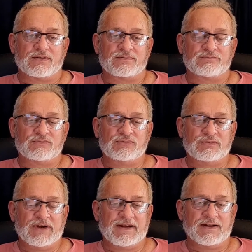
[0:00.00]

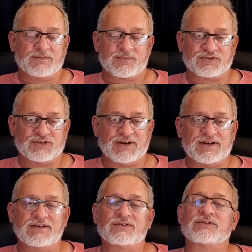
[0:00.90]
legal
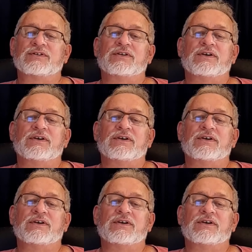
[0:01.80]
proceedings,